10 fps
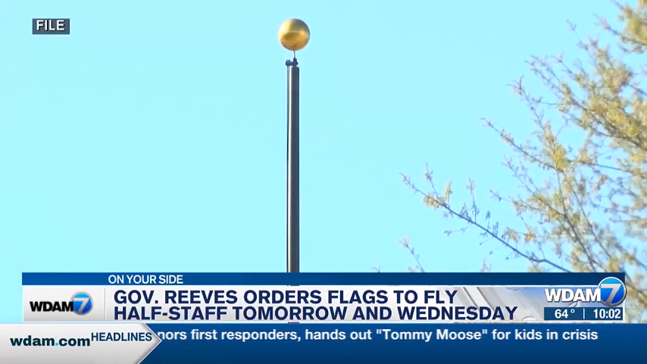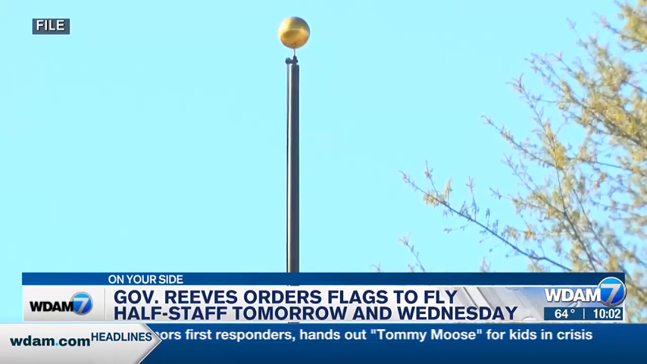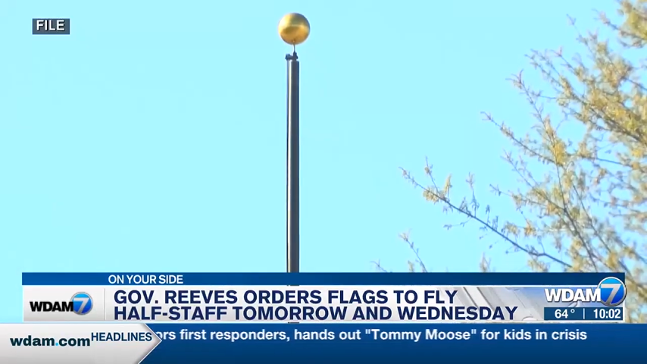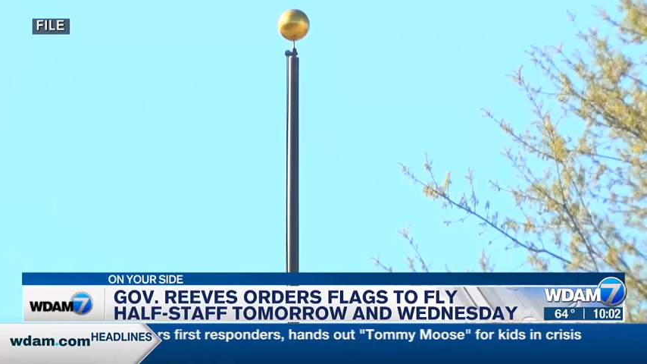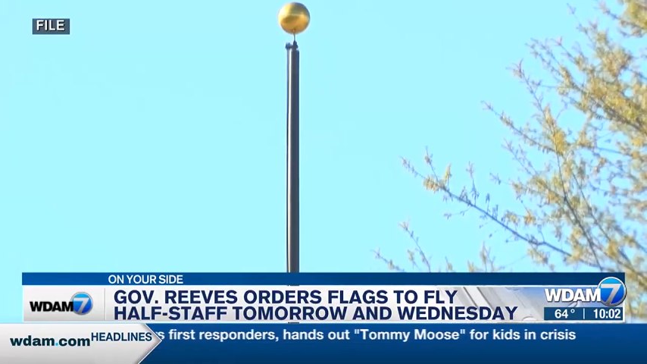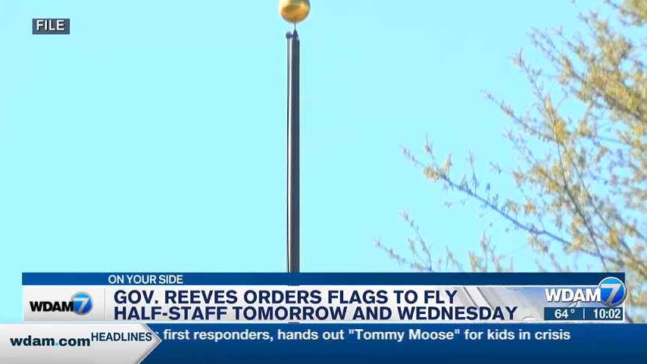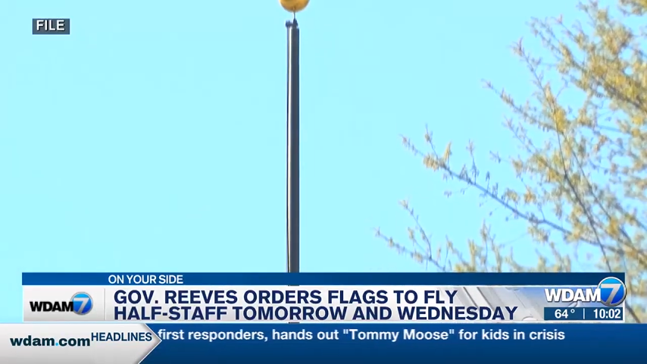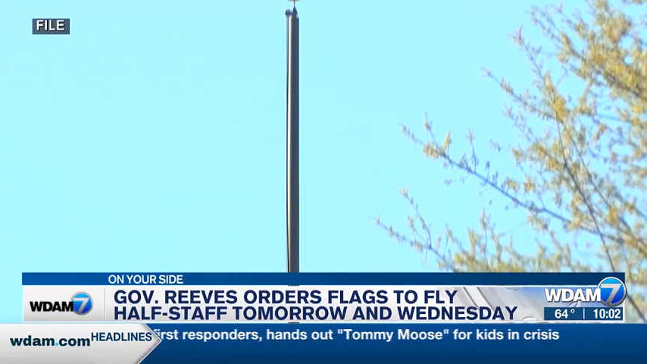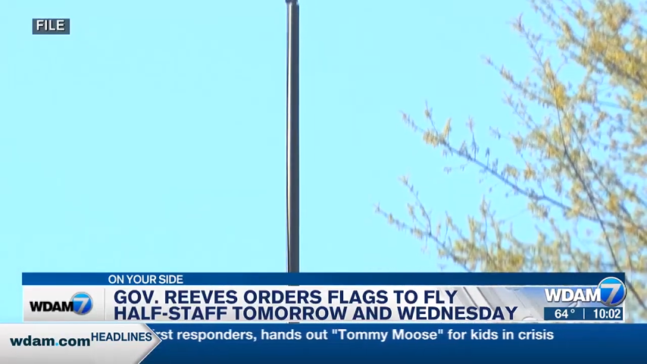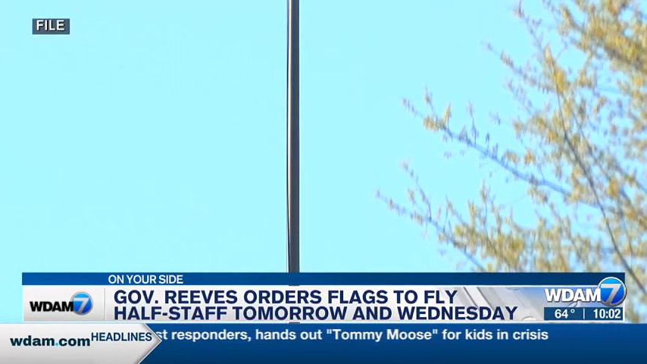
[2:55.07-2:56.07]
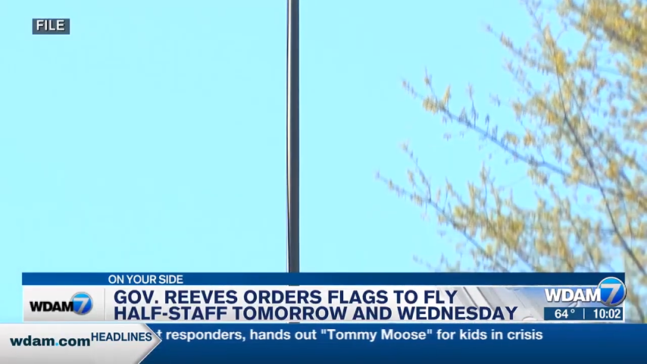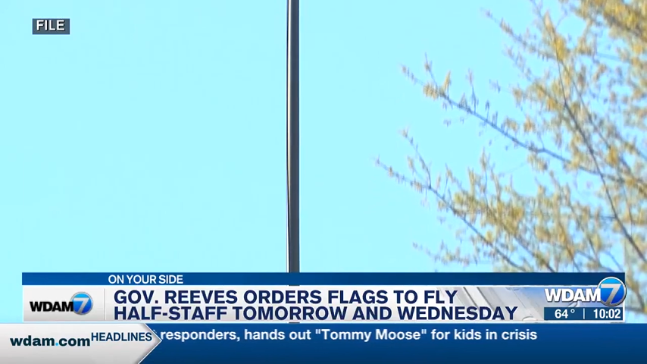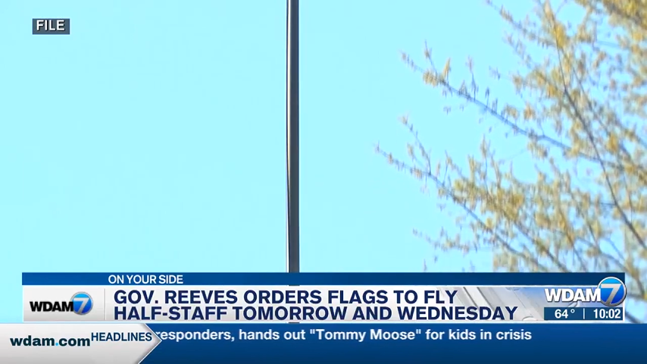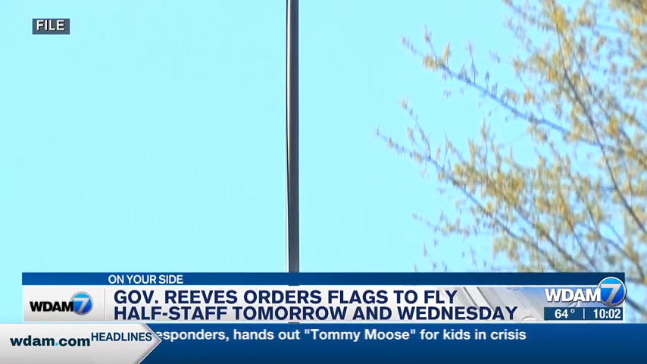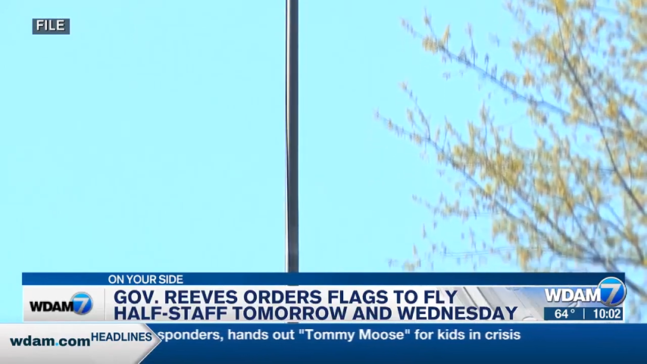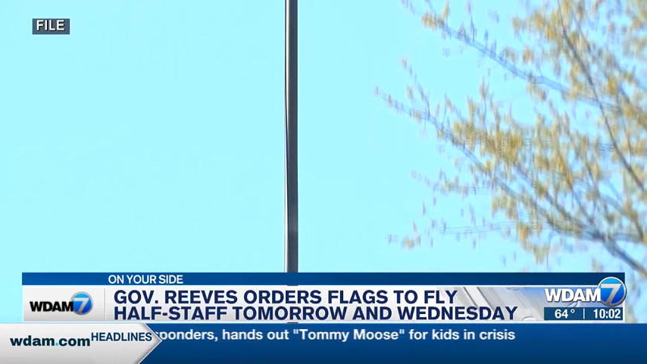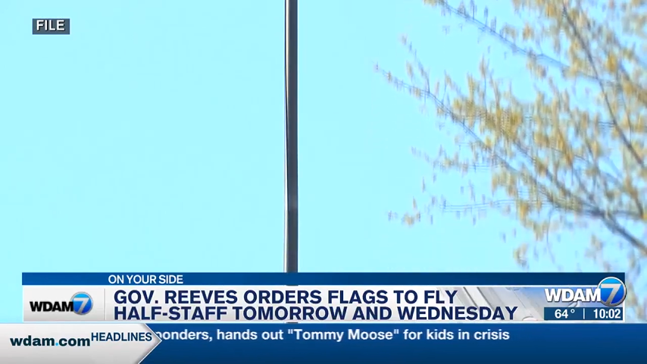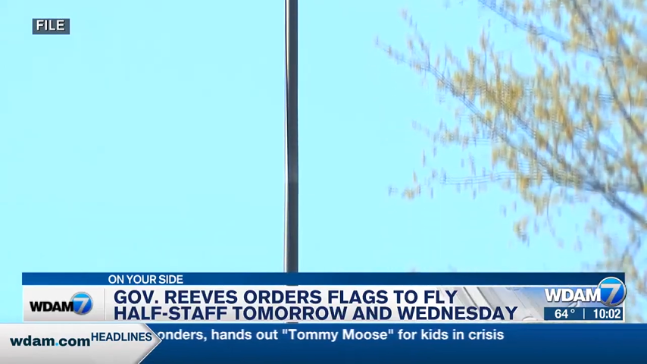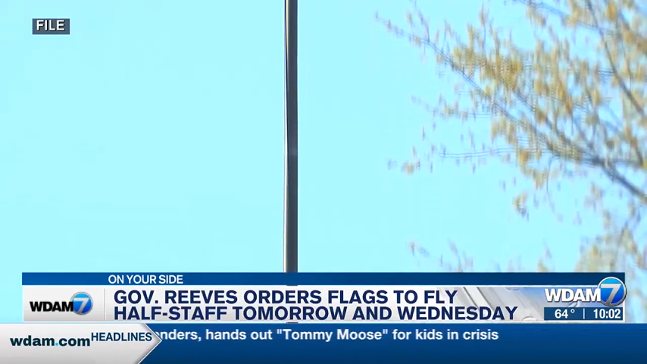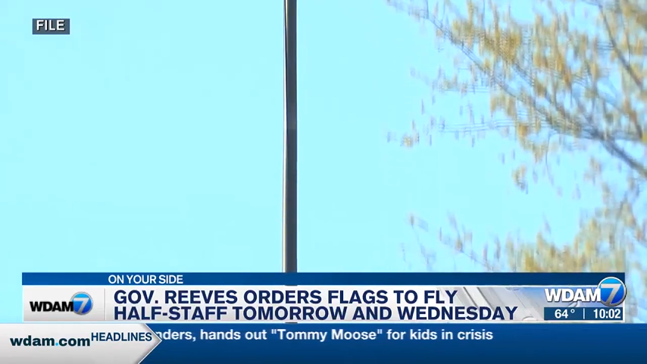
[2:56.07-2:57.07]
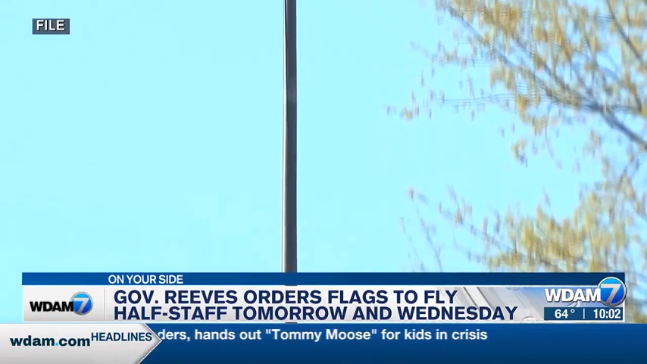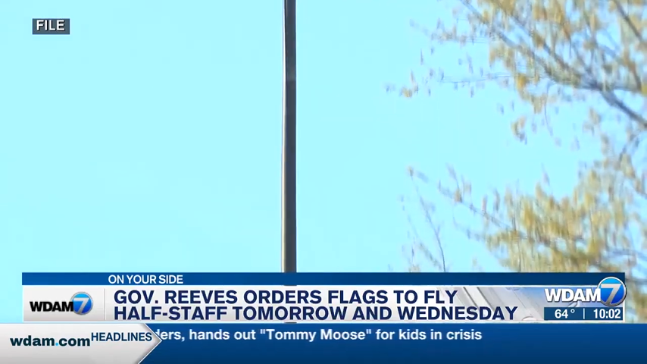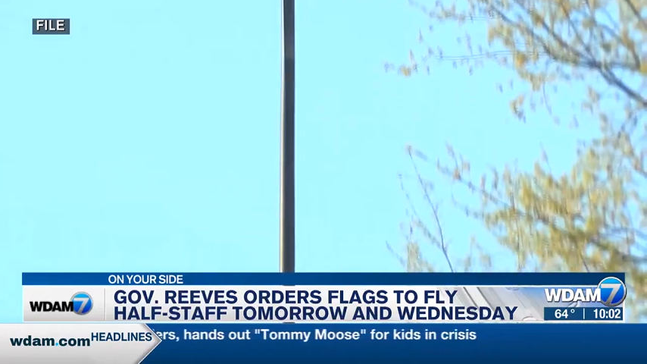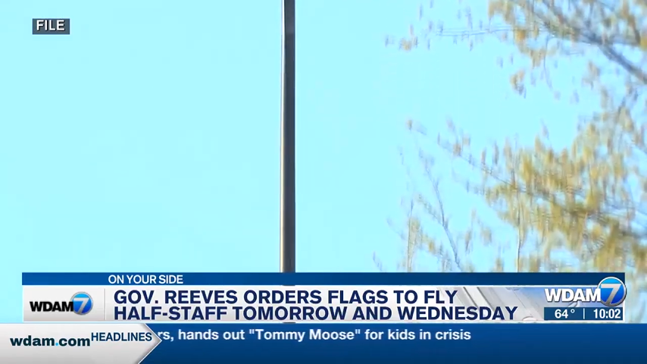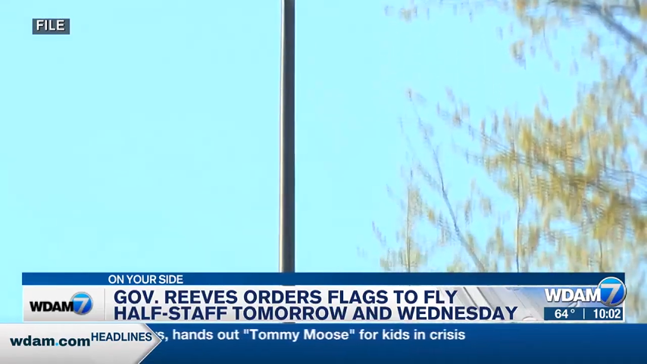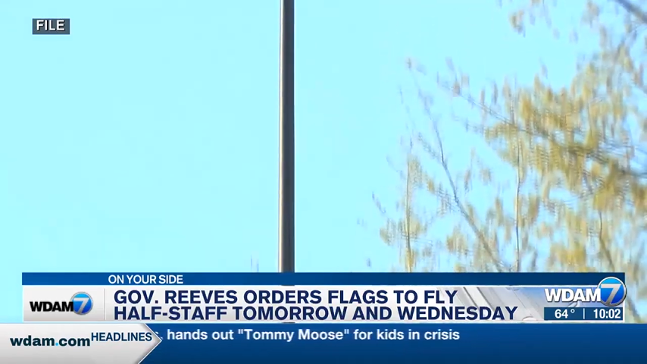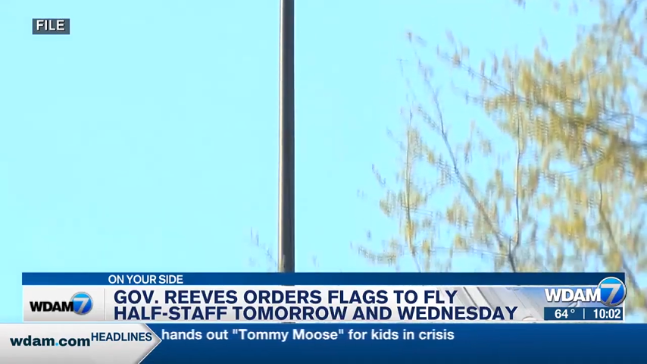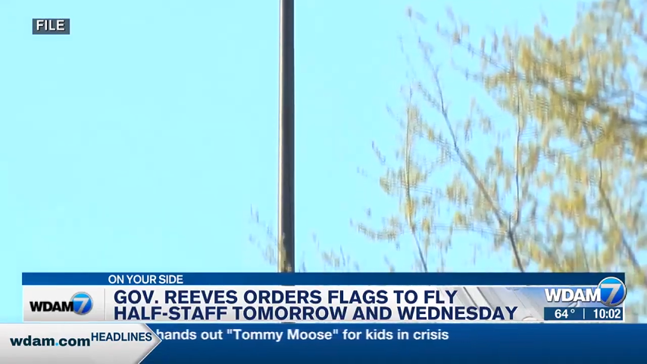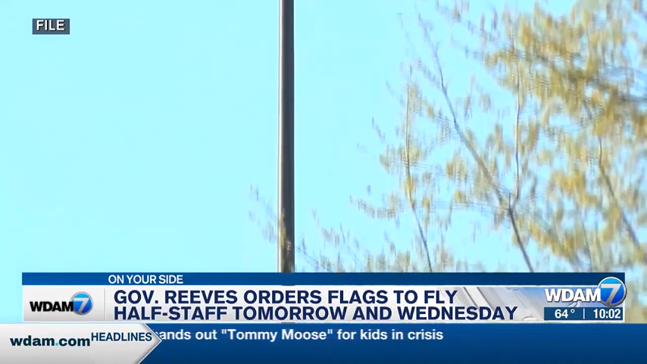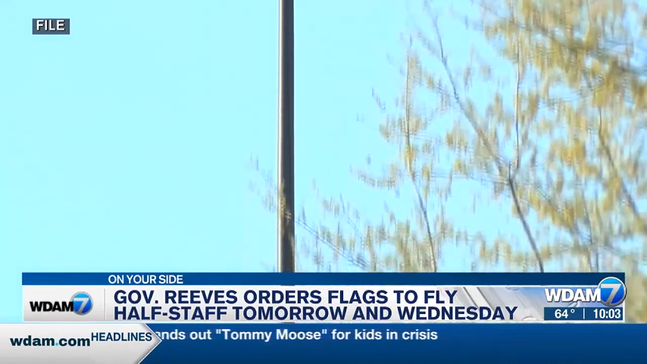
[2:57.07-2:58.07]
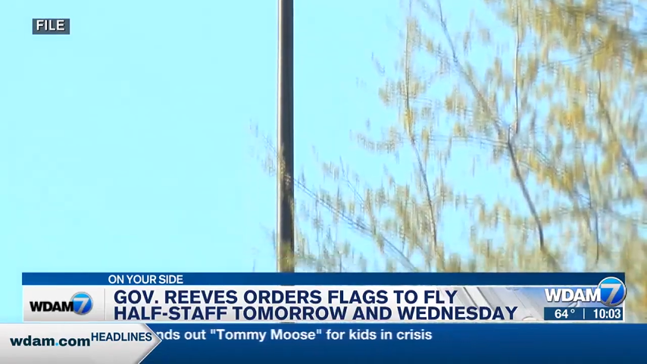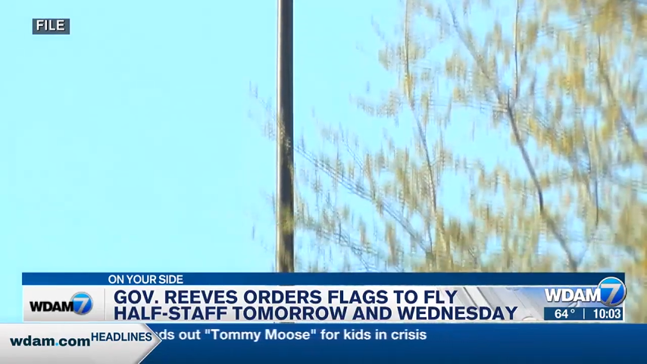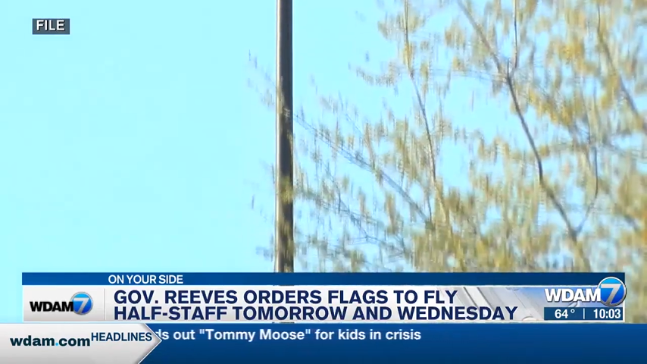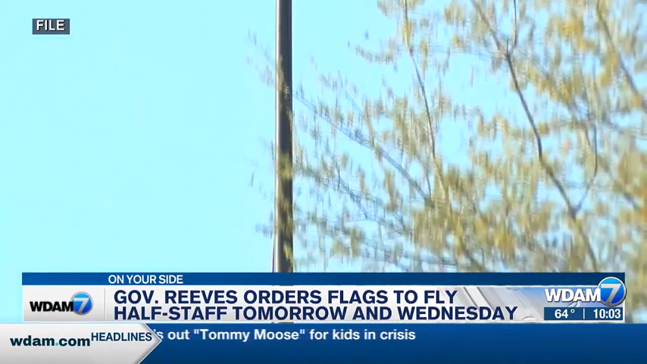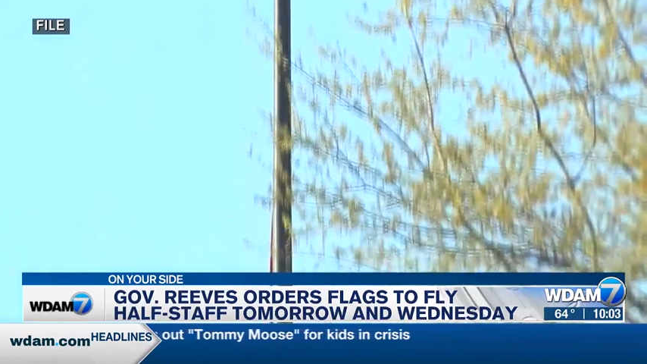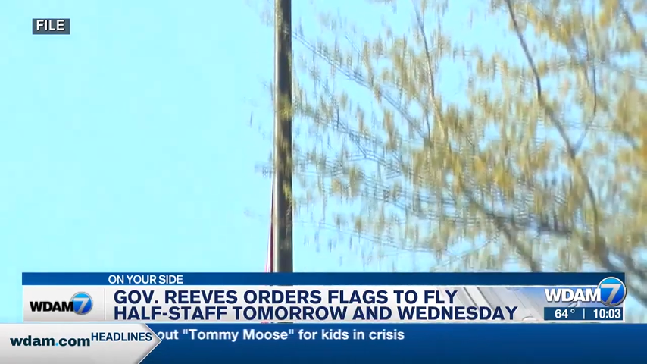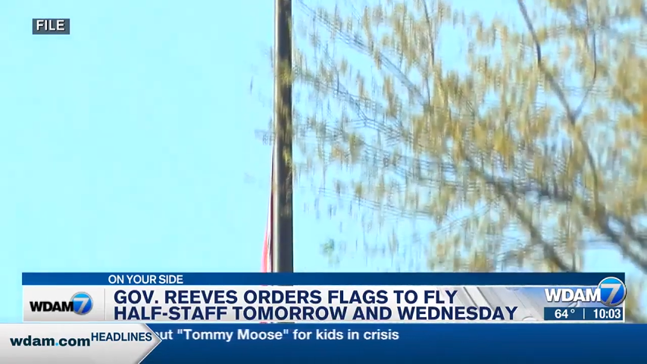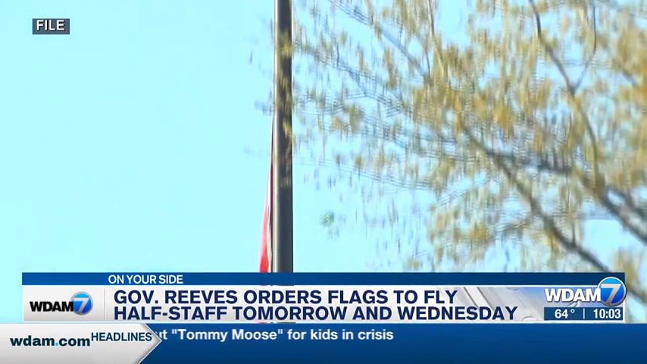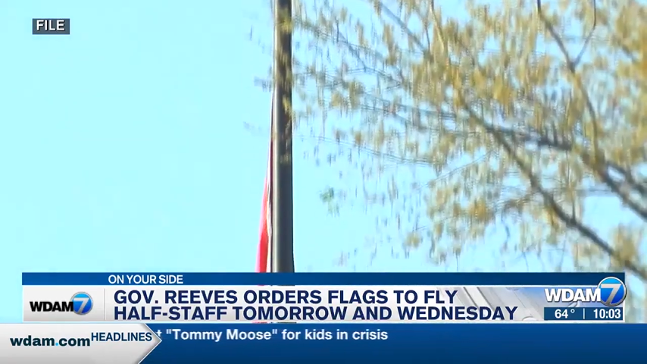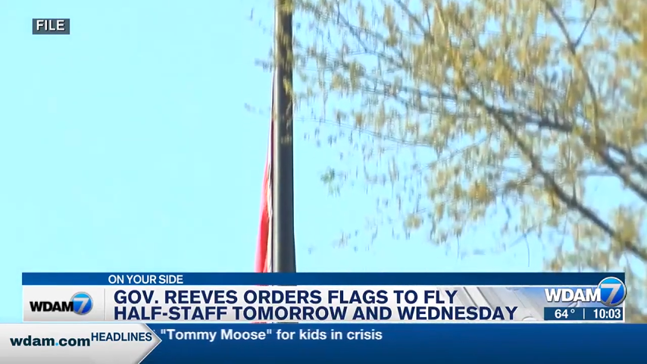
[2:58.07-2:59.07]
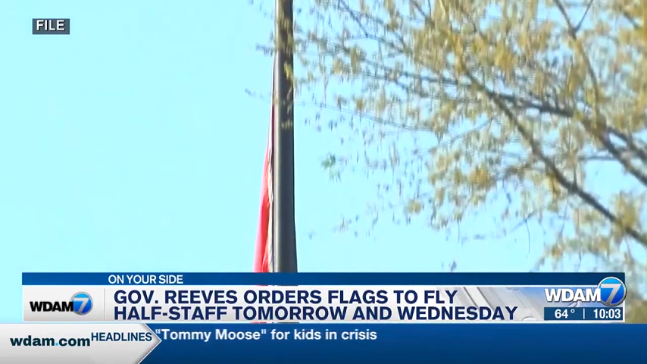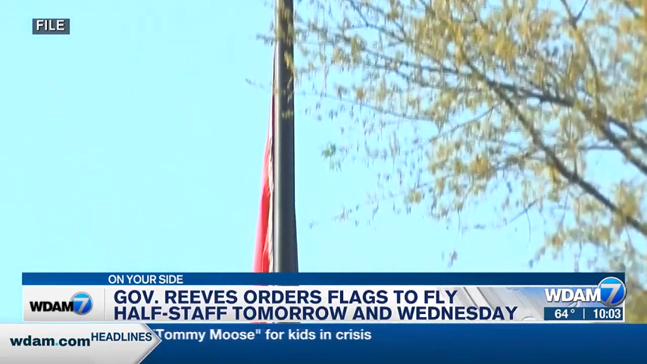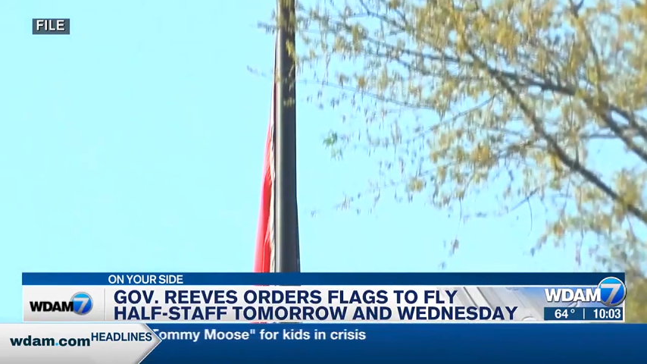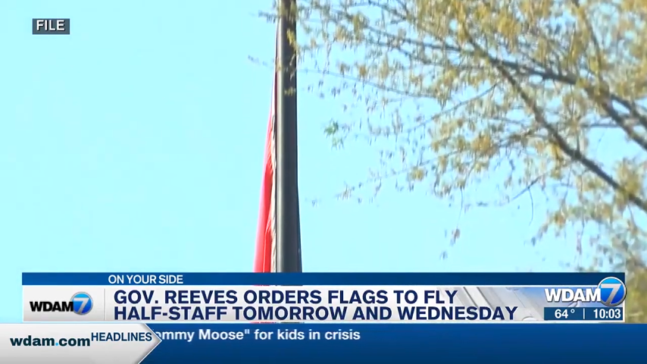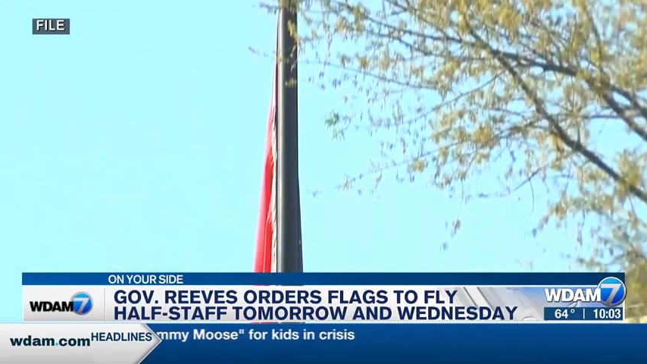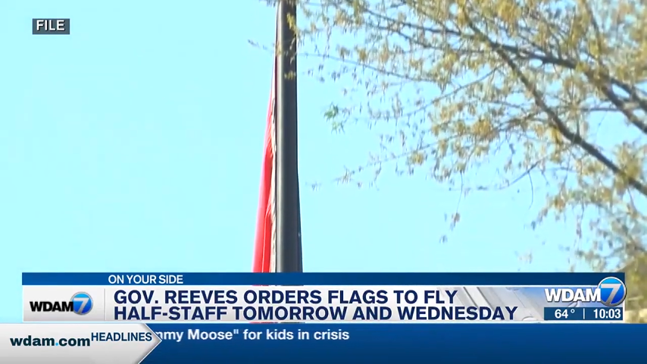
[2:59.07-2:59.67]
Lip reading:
[unreadable: no face in view]